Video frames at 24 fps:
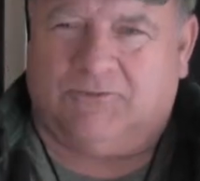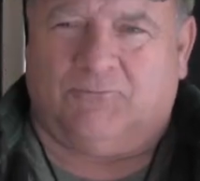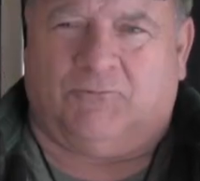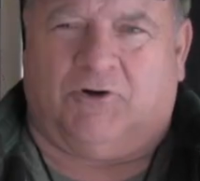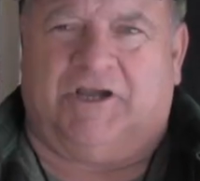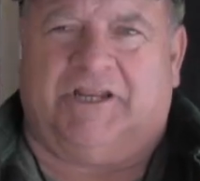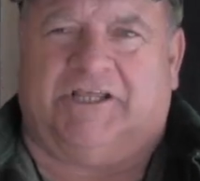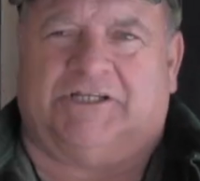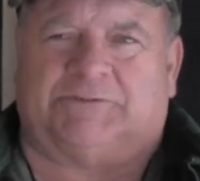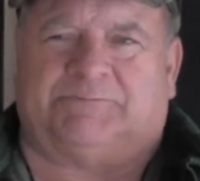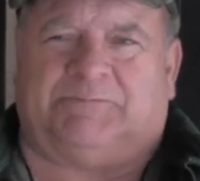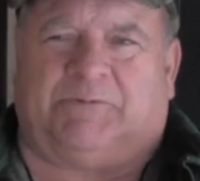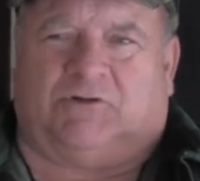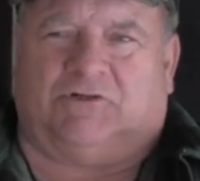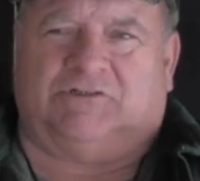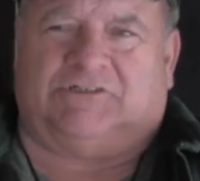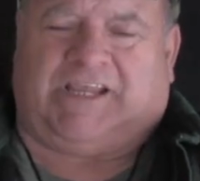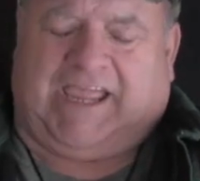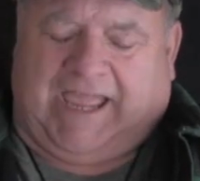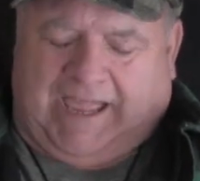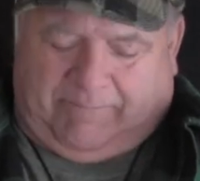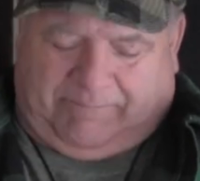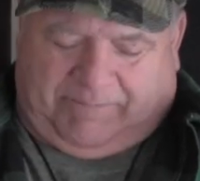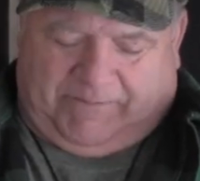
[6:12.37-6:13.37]
What do you
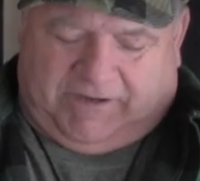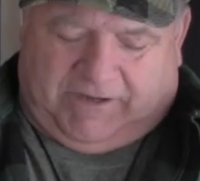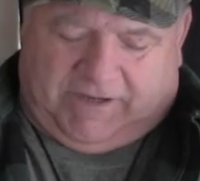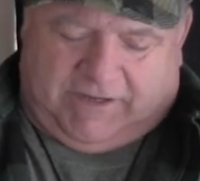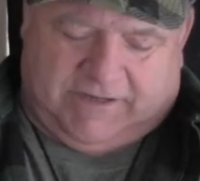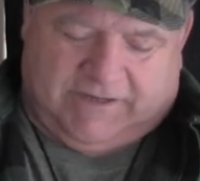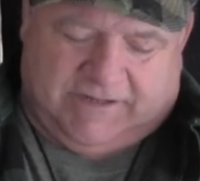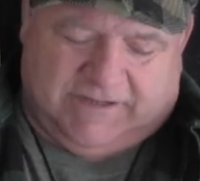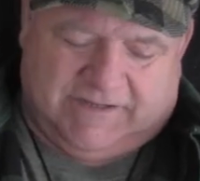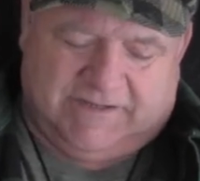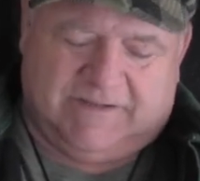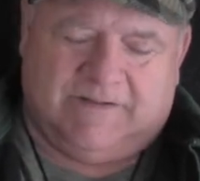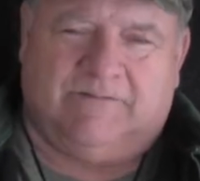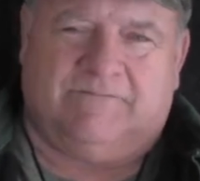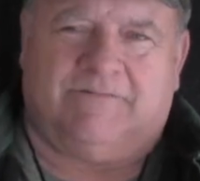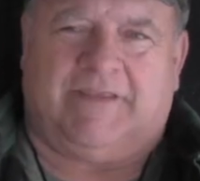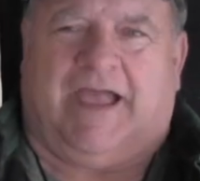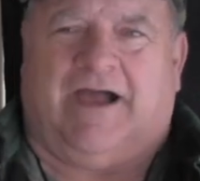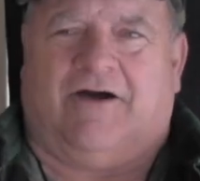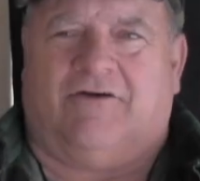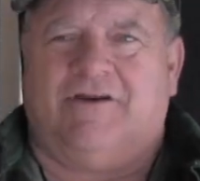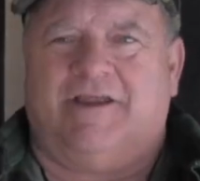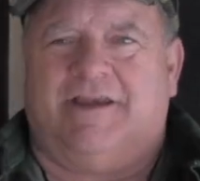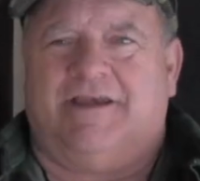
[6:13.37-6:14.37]
suppose happening
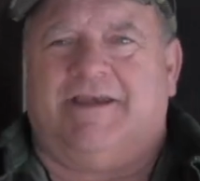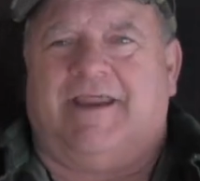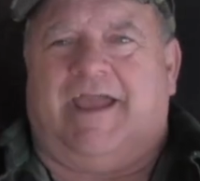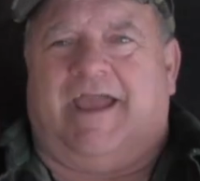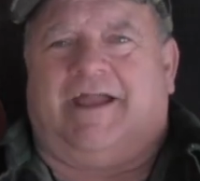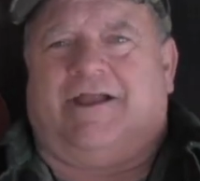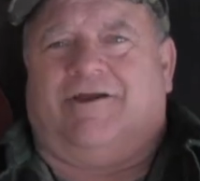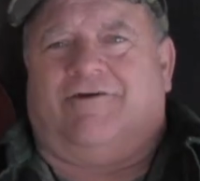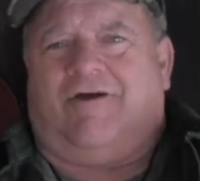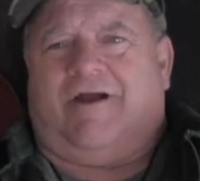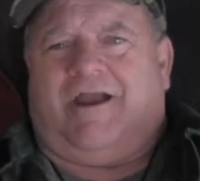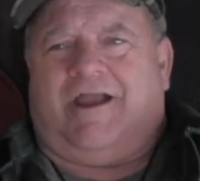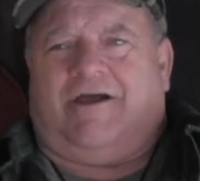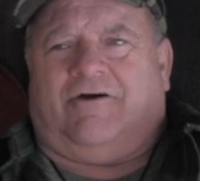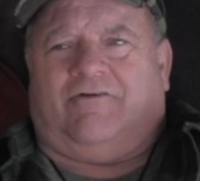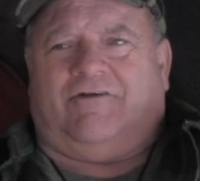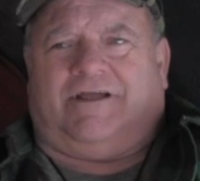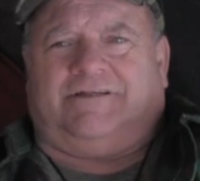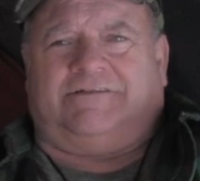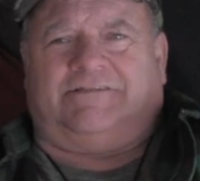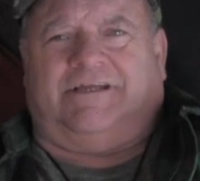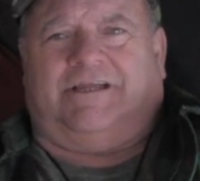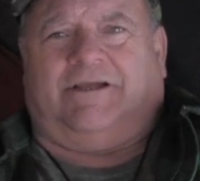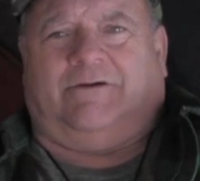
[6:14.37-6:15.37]
down in that
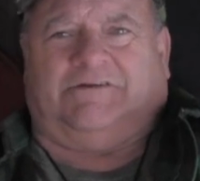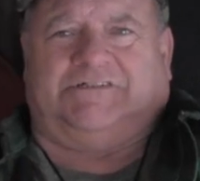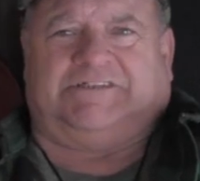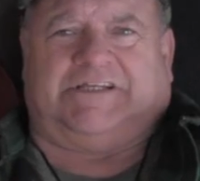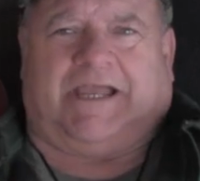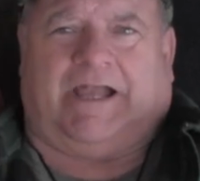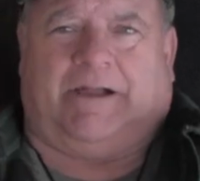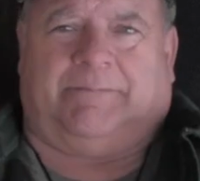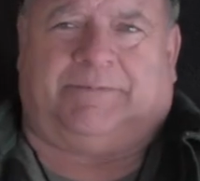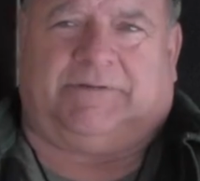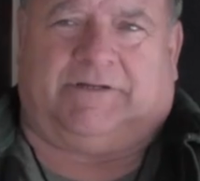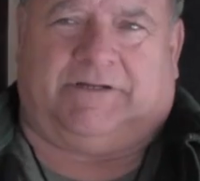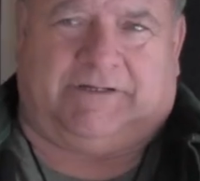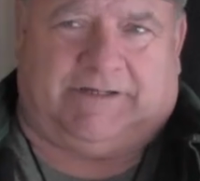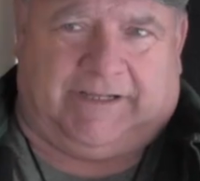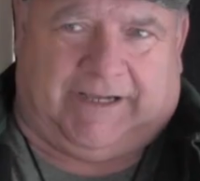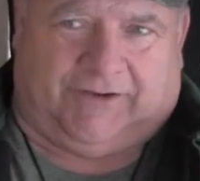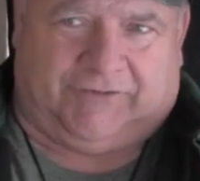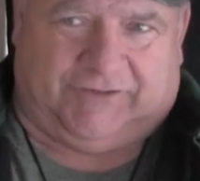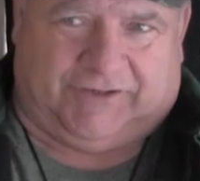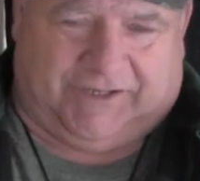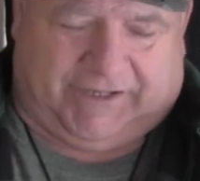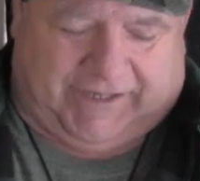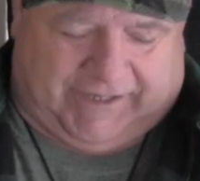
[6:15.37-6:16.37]
ground? I'll tell you what's happening
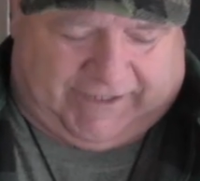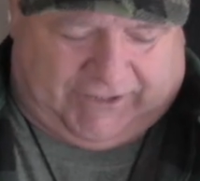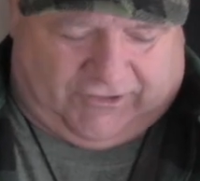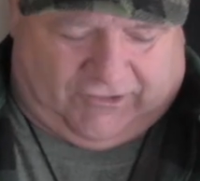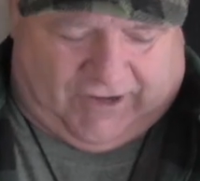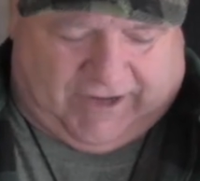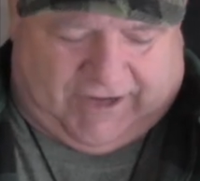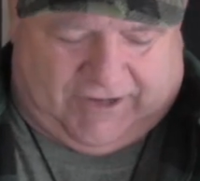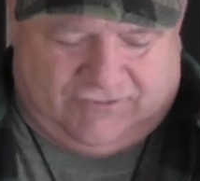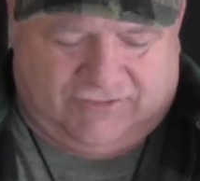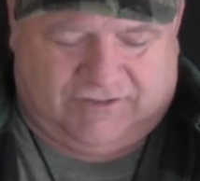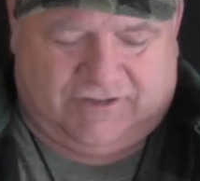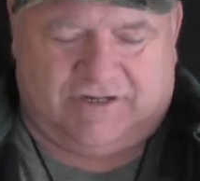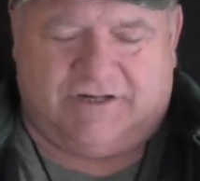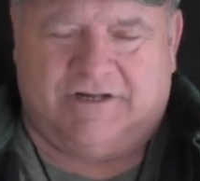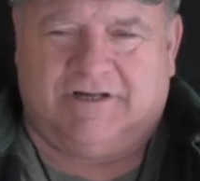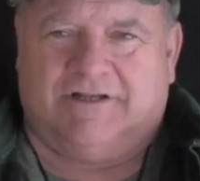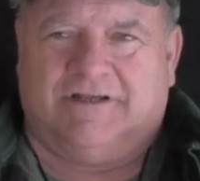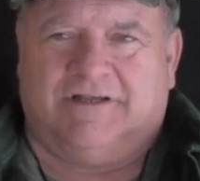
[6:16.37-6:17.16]
down in that ground.